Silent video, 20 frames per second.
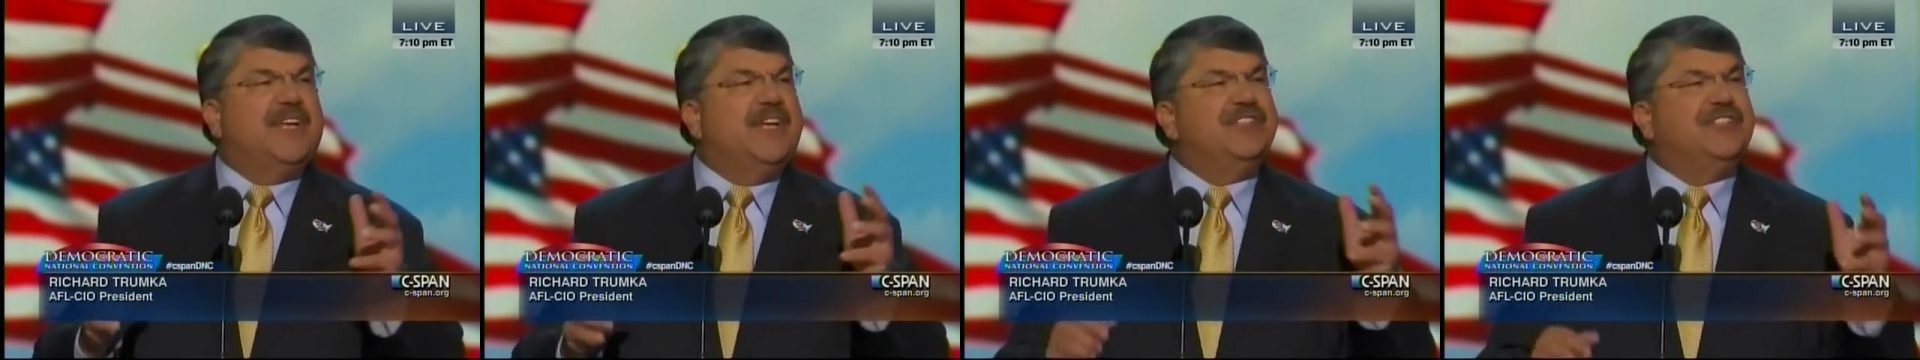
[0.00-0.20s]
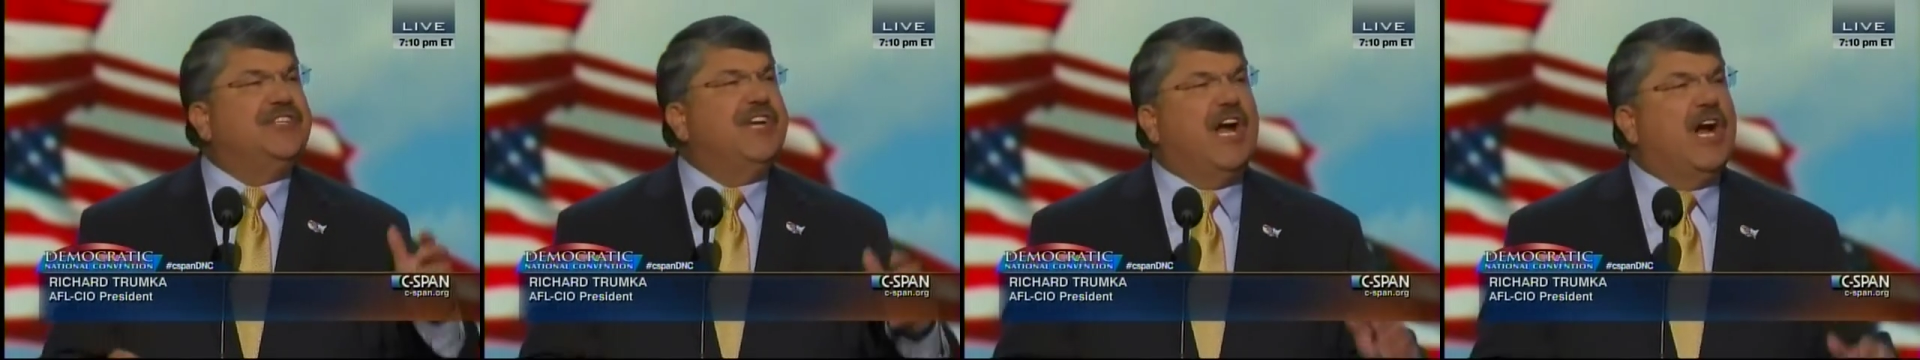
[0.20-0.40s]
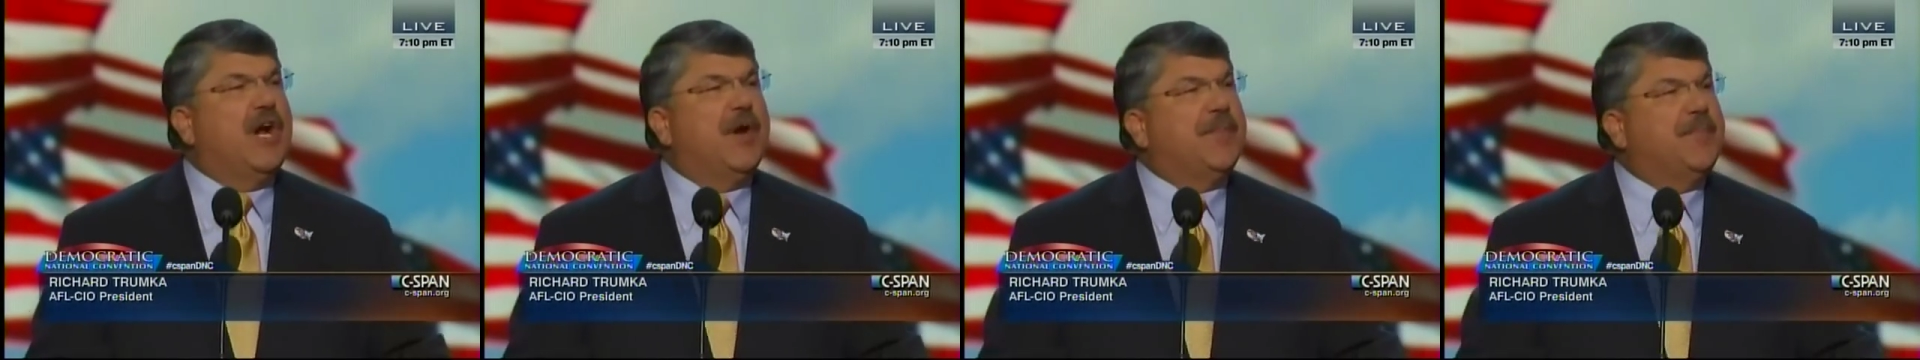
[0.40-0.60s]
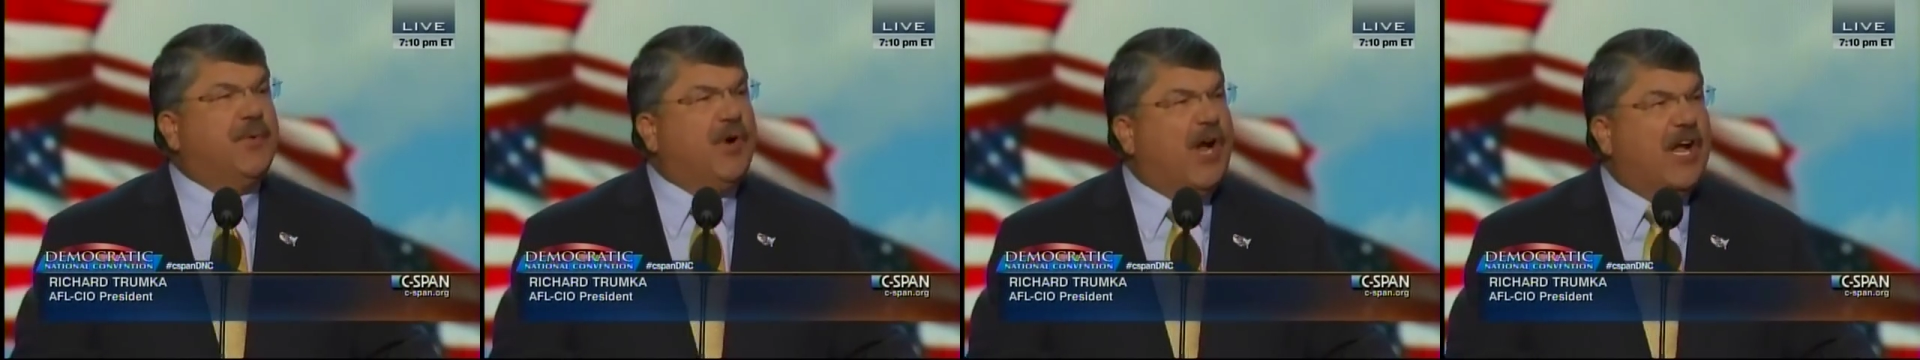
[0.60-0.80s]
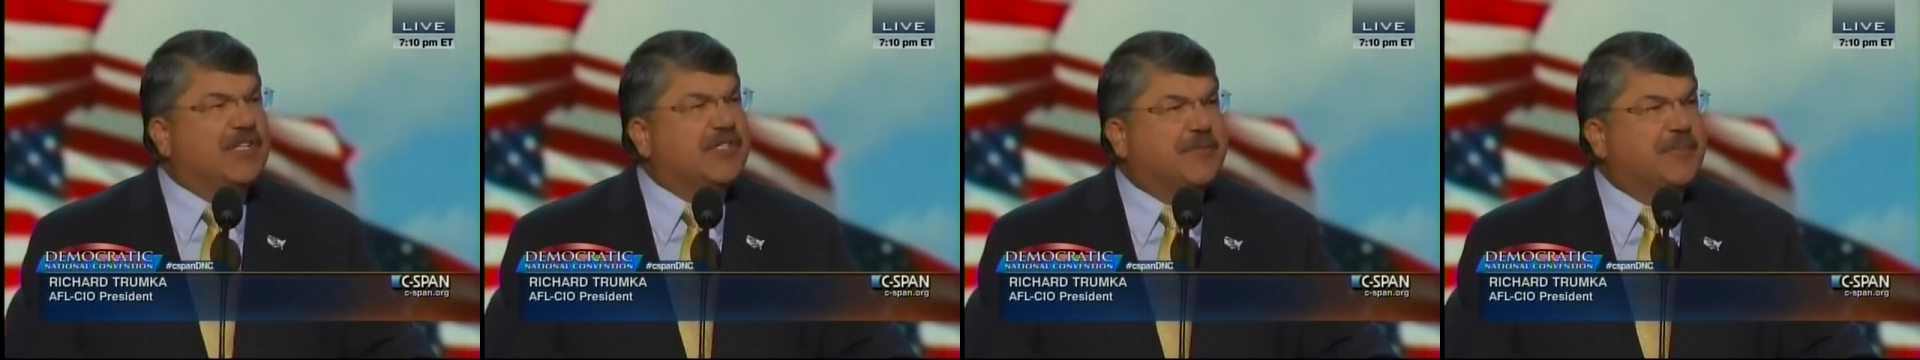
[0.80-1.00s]
and shared
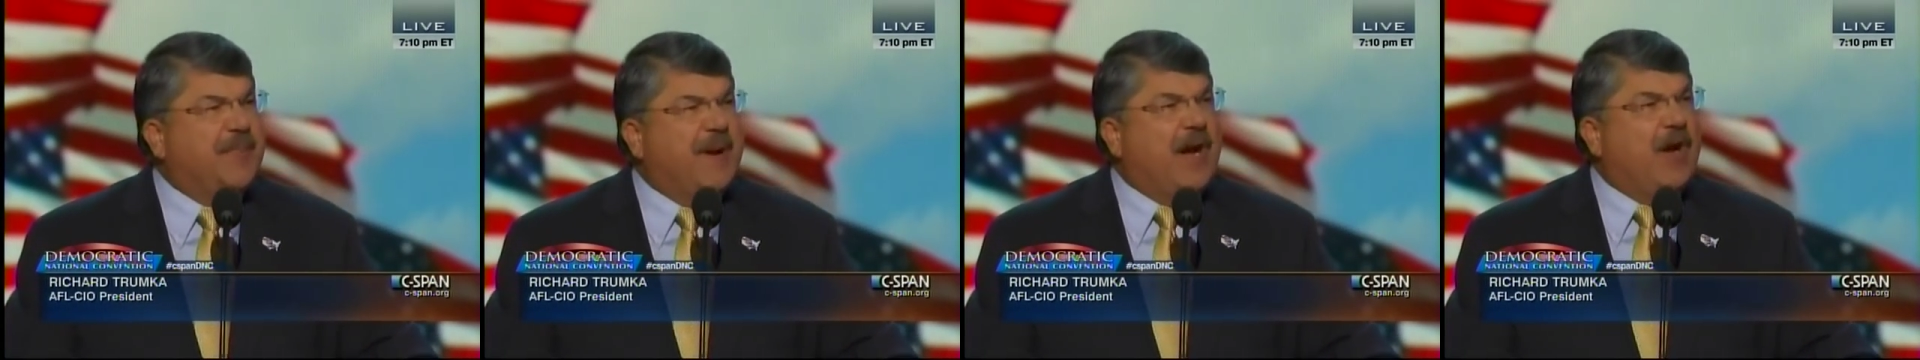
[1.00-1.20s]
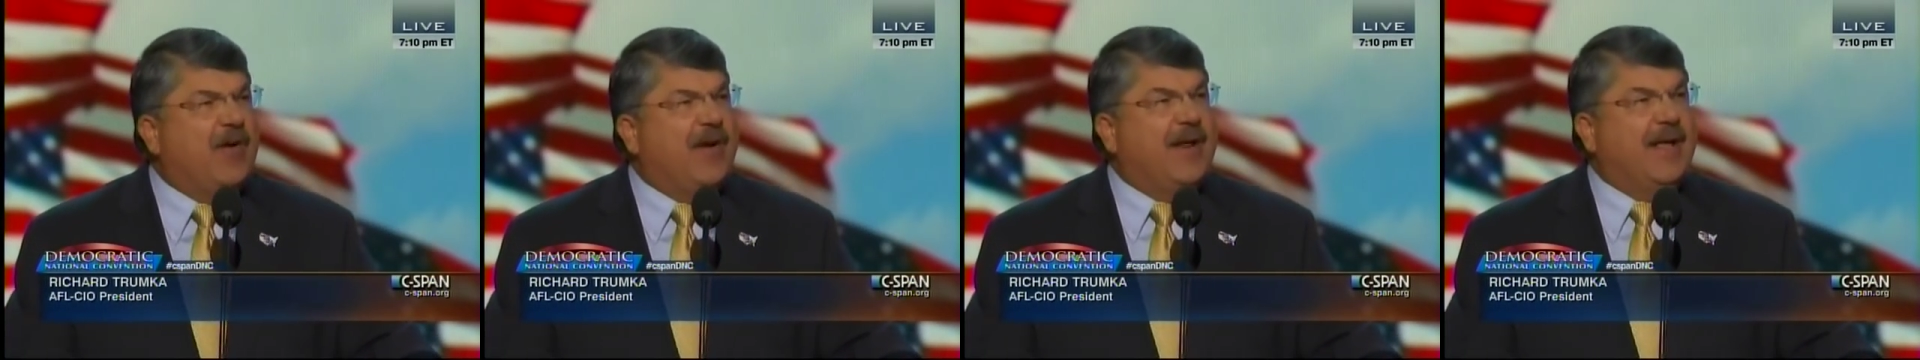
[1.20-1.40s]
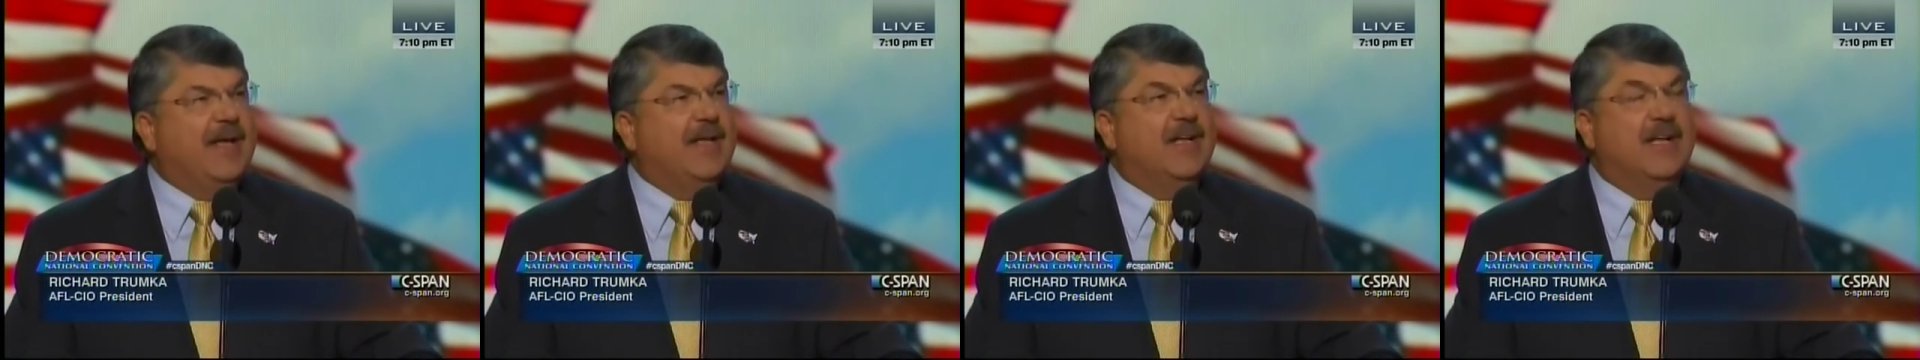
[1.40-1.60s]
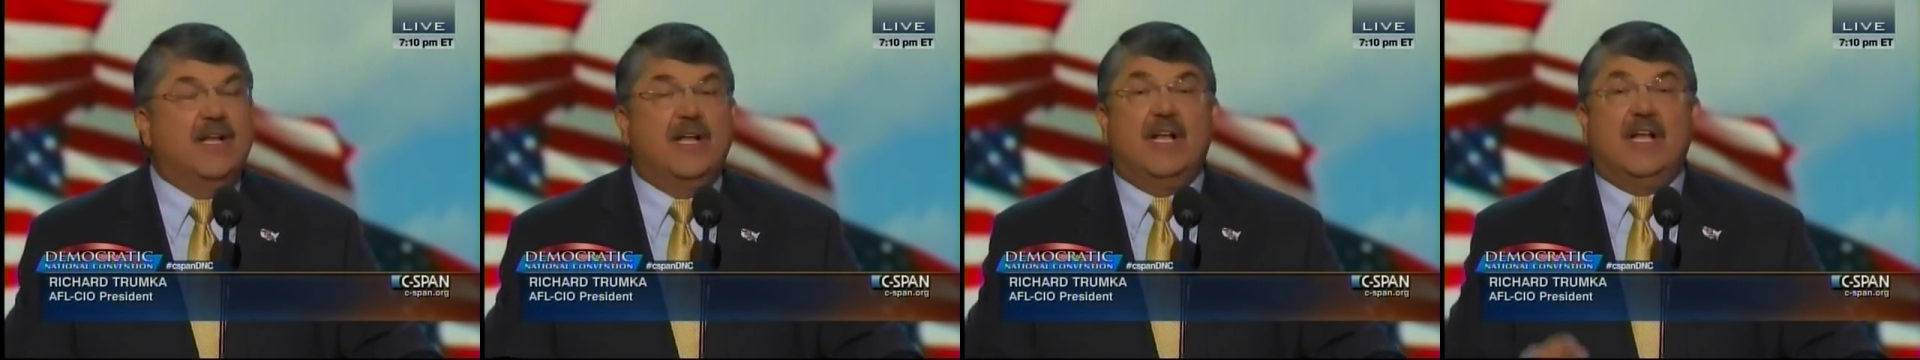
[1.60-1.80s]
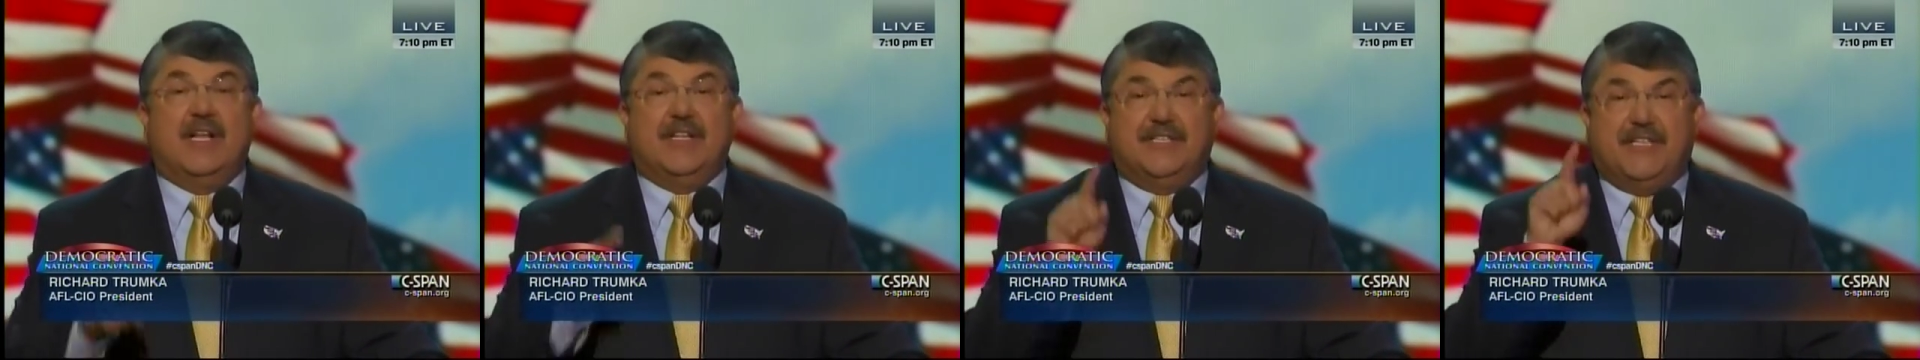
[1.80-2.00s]
prosperity,
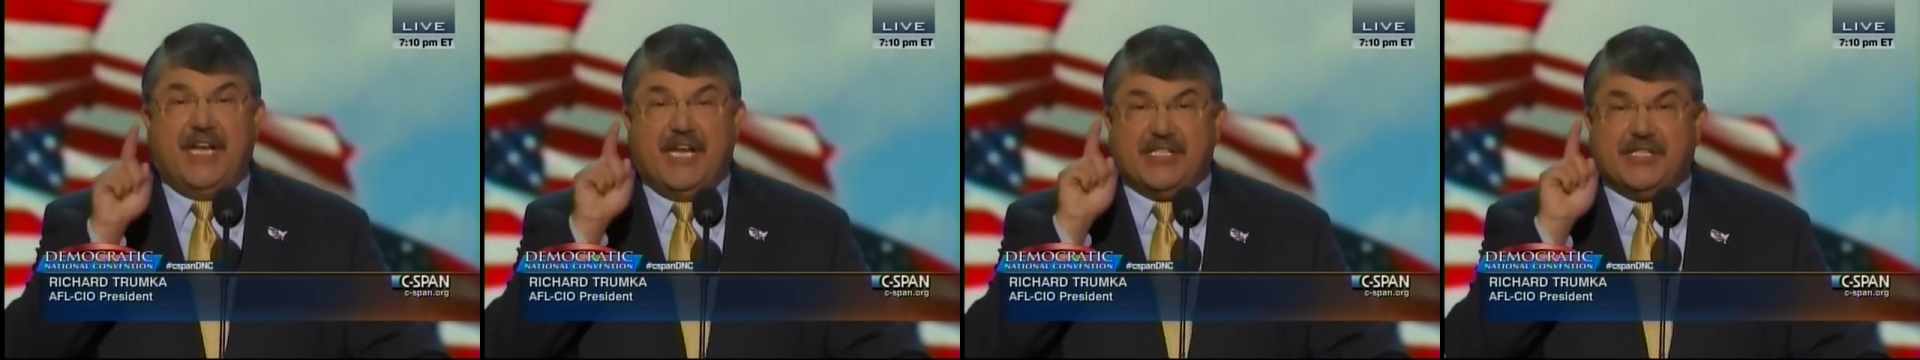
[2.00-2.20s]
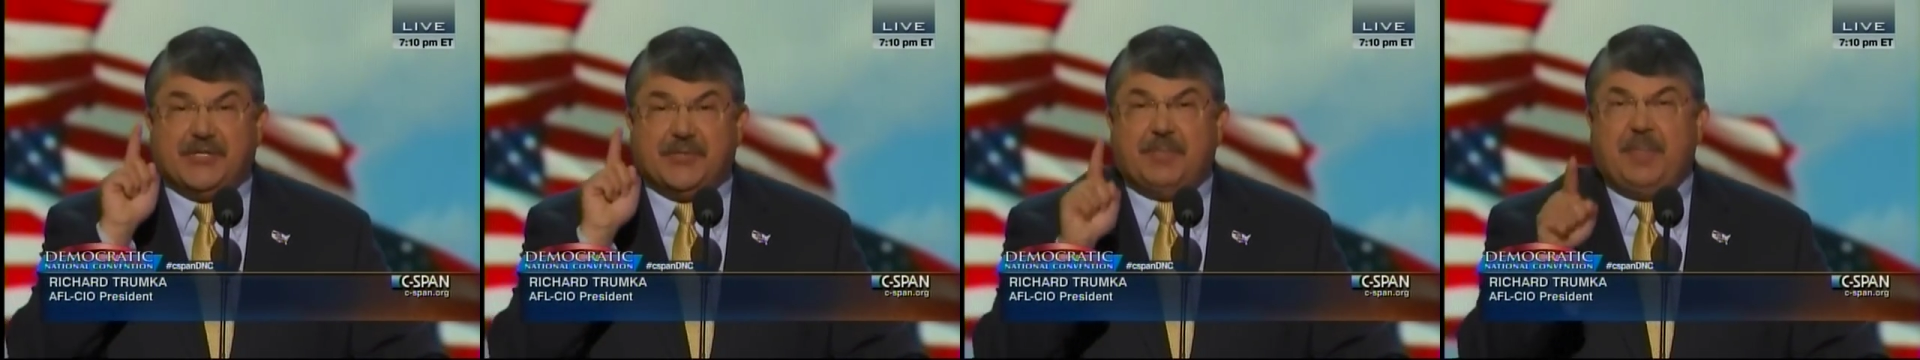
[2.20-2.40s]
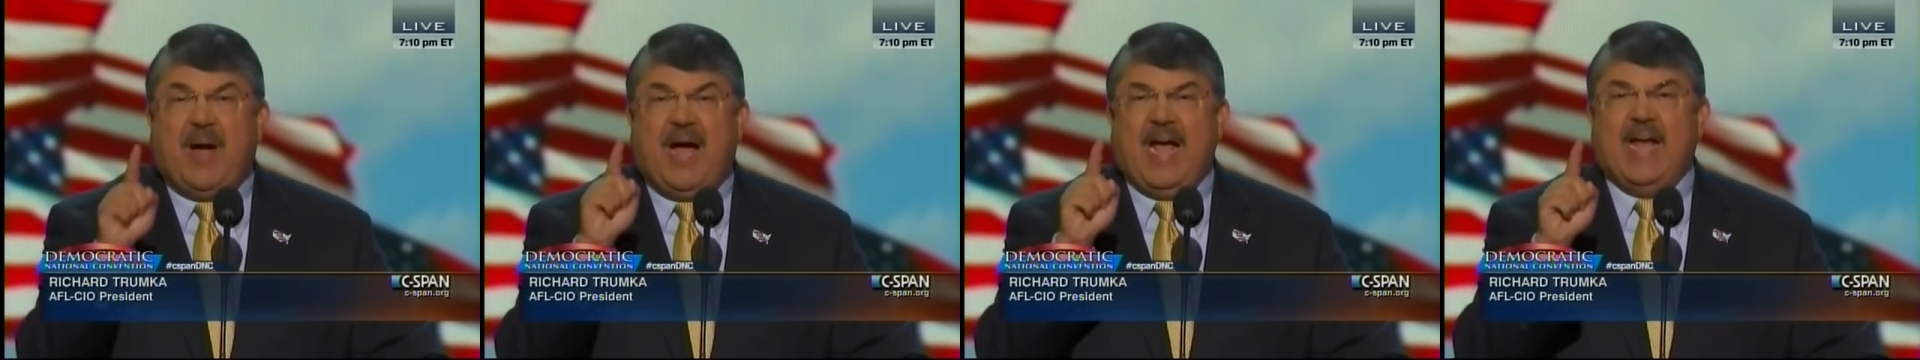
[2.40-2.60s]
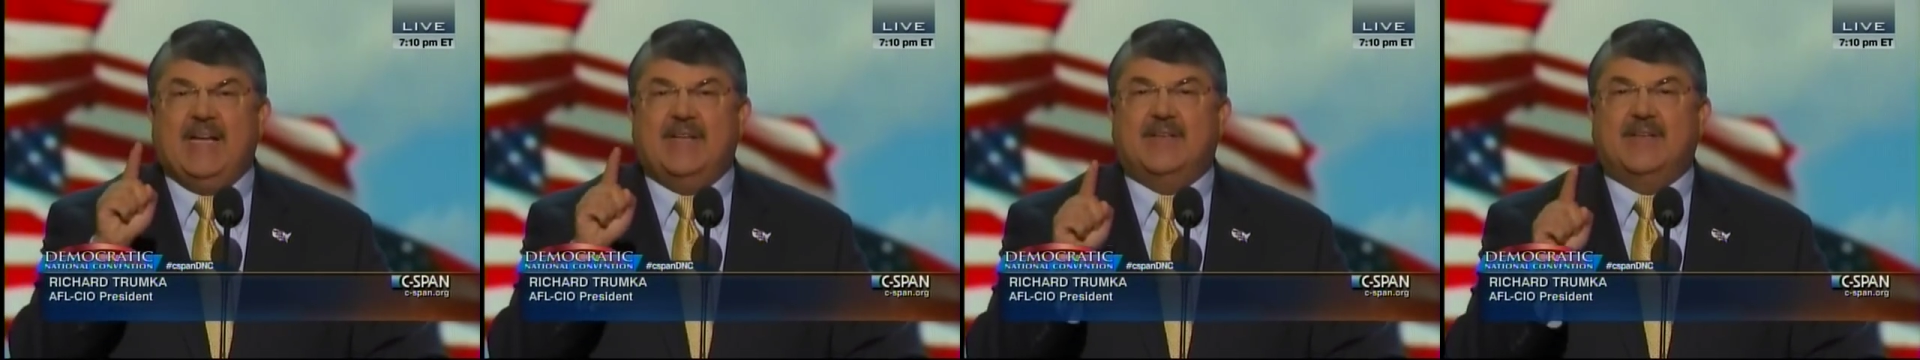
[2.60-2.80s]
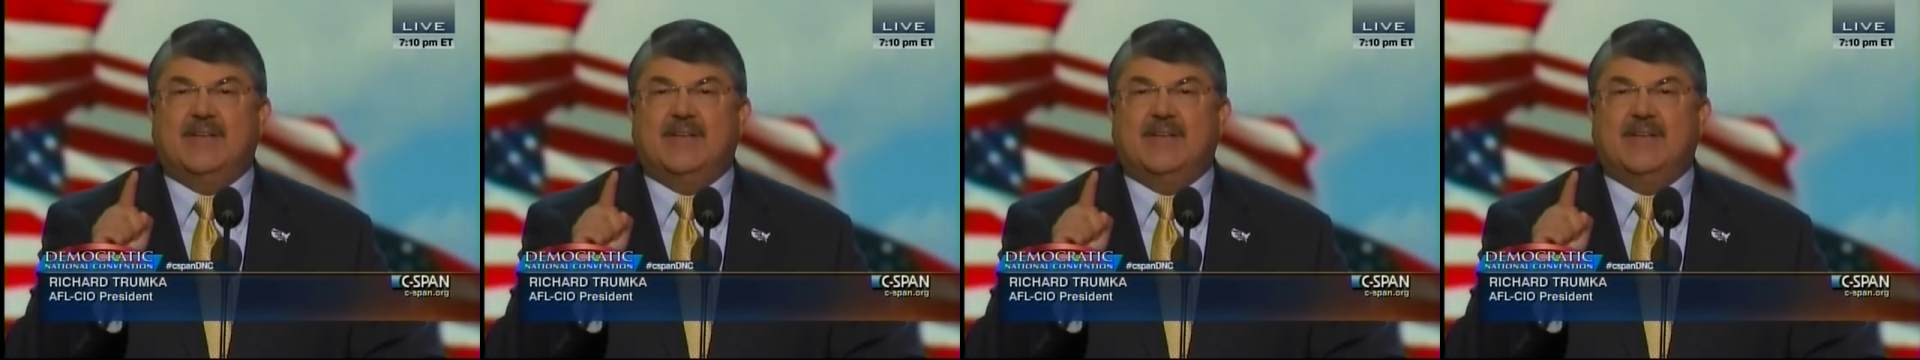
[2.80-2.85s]
despite